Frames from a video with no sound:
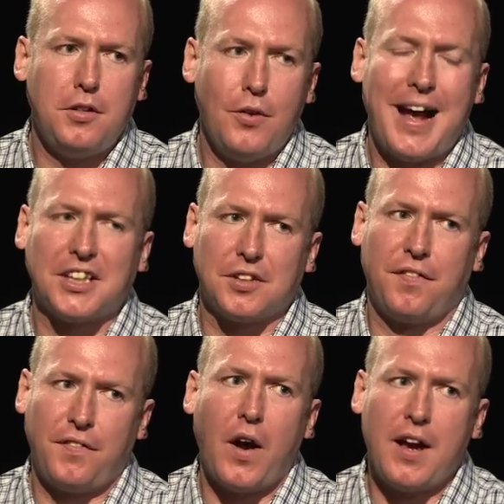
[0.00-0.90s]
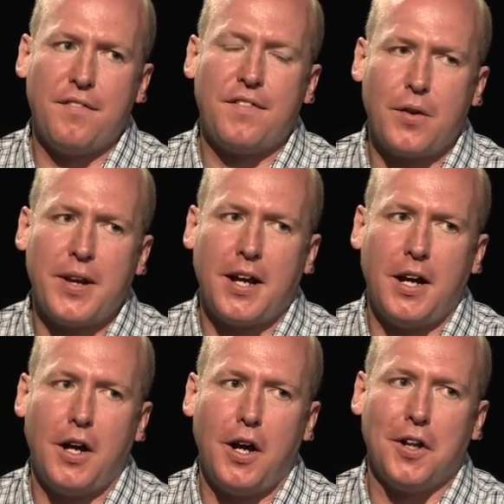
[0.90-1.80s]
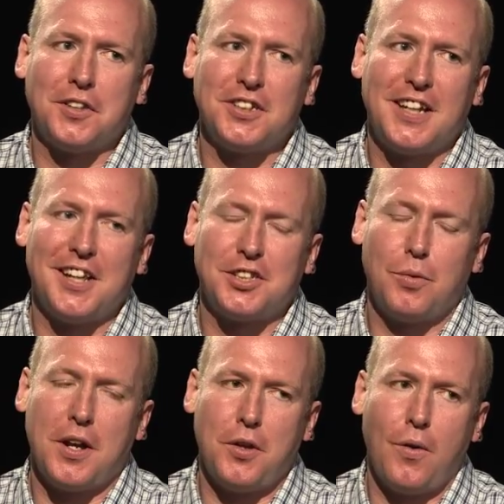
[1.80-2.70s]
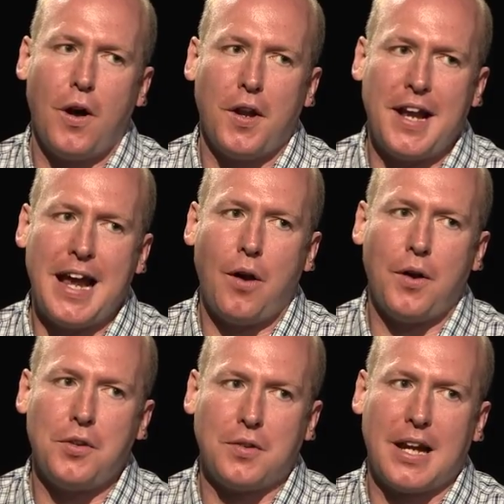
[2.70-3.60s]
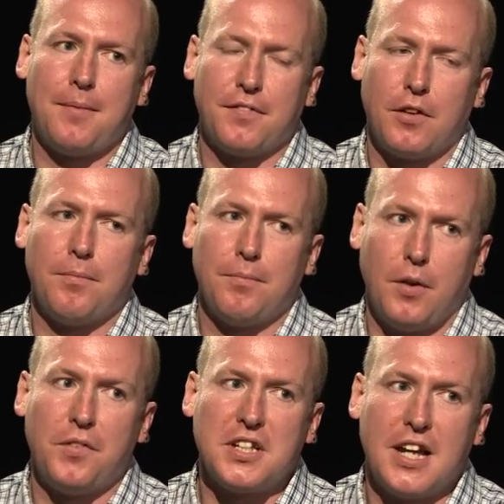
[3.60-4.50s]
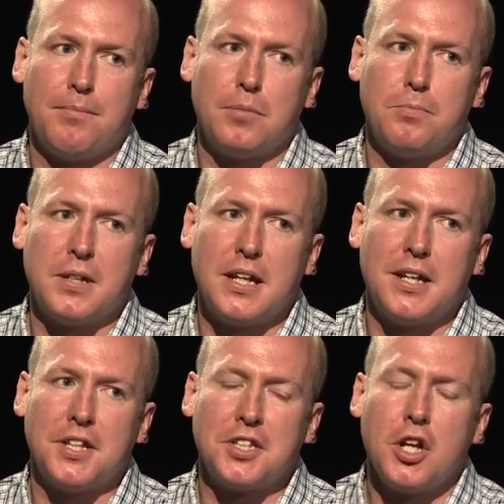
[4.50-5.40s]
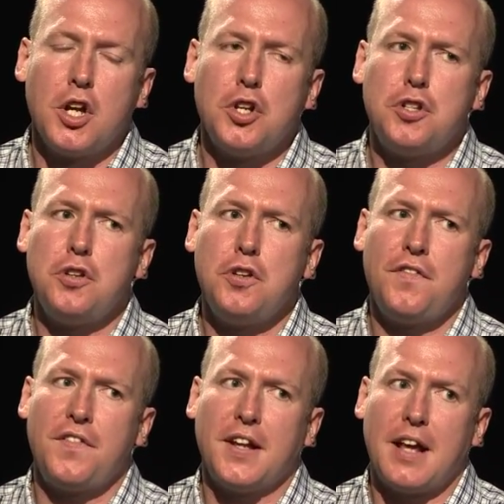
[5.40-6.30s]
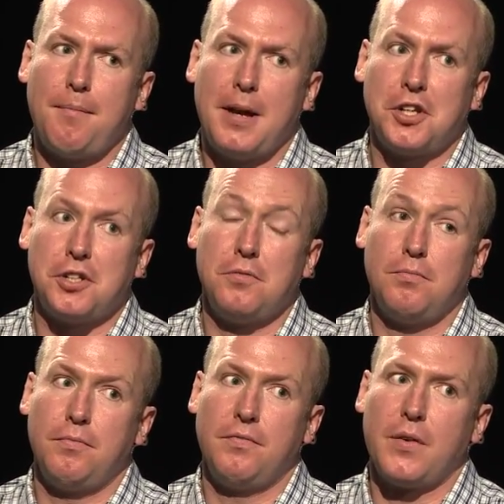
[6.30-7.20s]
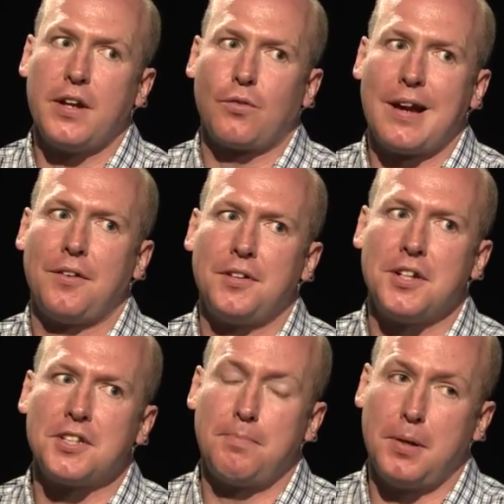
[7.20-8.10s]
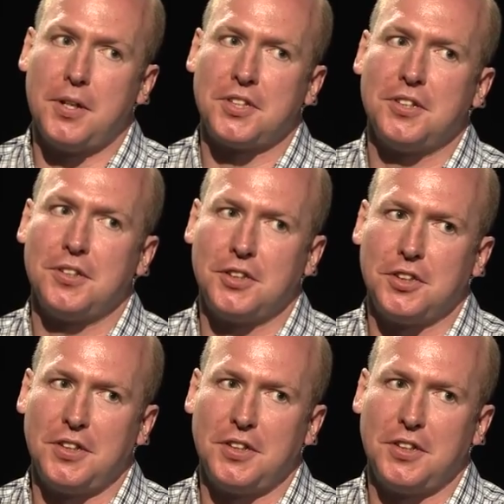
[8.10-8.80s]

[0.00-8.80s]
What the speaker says: you had to fight very hard to get to where you are now, and you came from obviously humble beginnings. Do you think that makes you very grounded as a person